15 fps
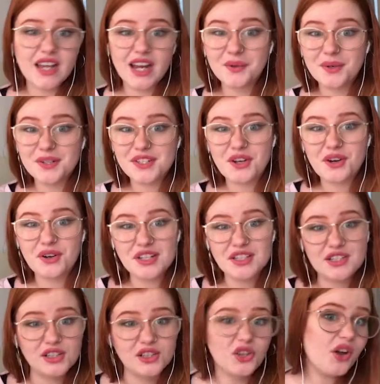I wasn't going
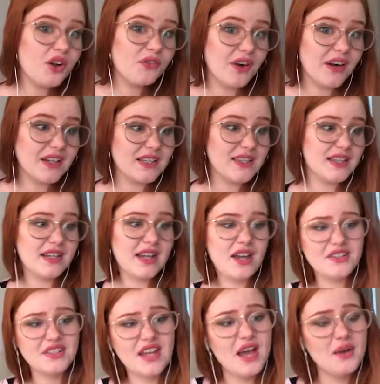to look for anything
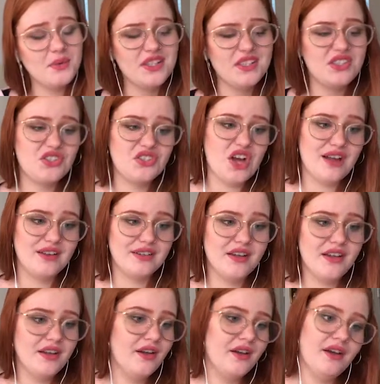else. I was done.
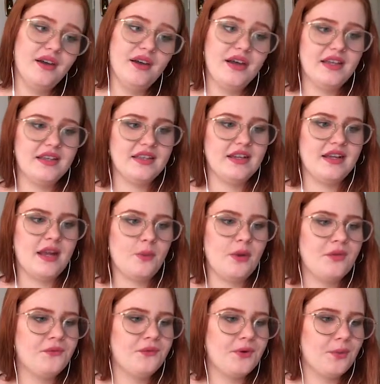And then I
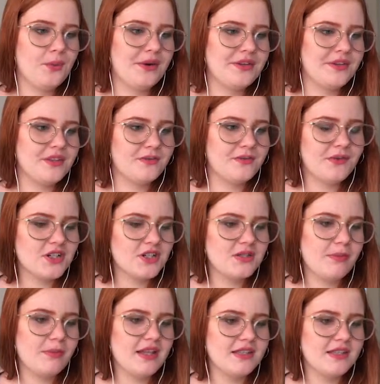went for one of the
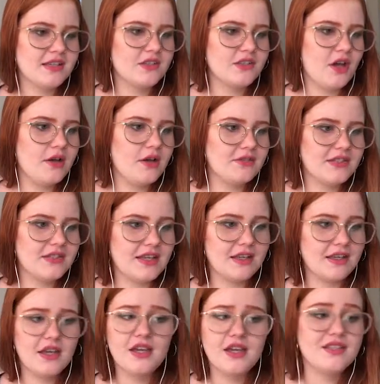first beds I saw. I was
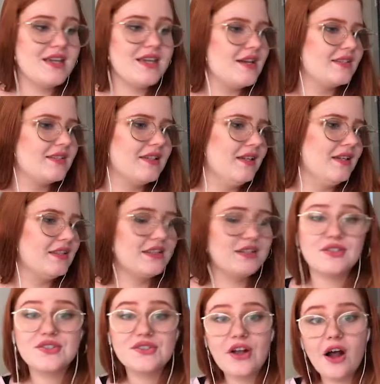like, yes,
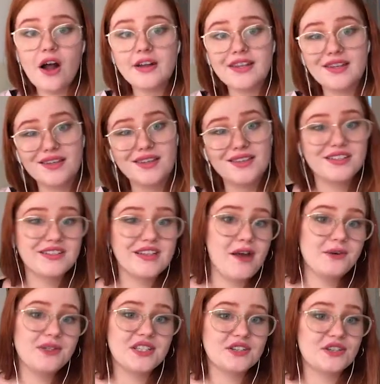this is gaudy. This
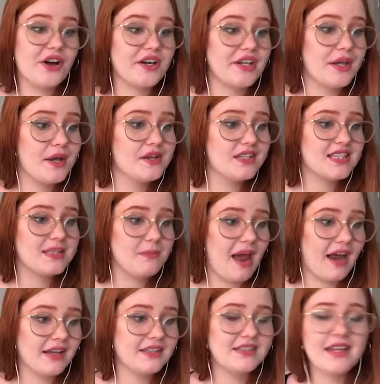house is gaudy.
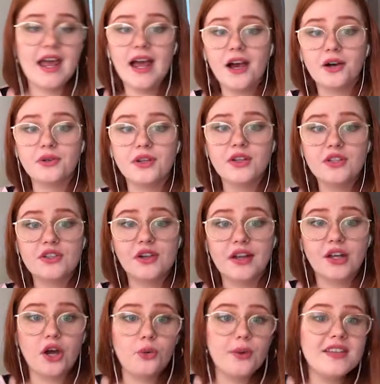Smack it down. So I
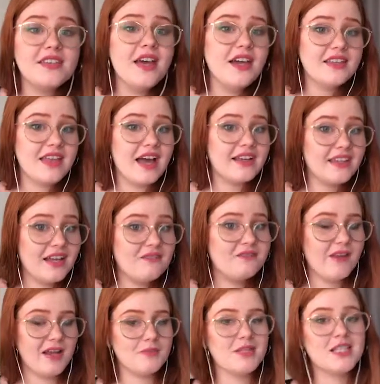go with that Get
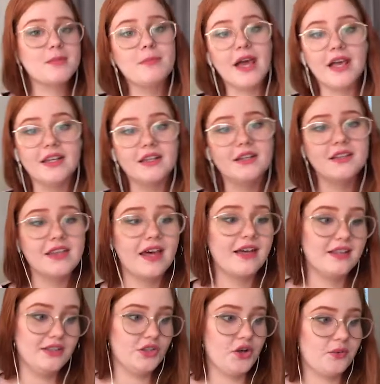Famous bed
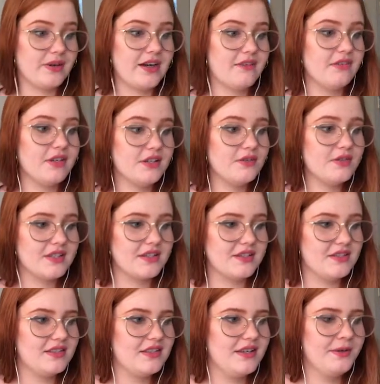that no one ever
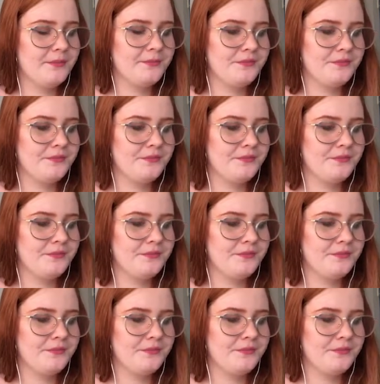uses.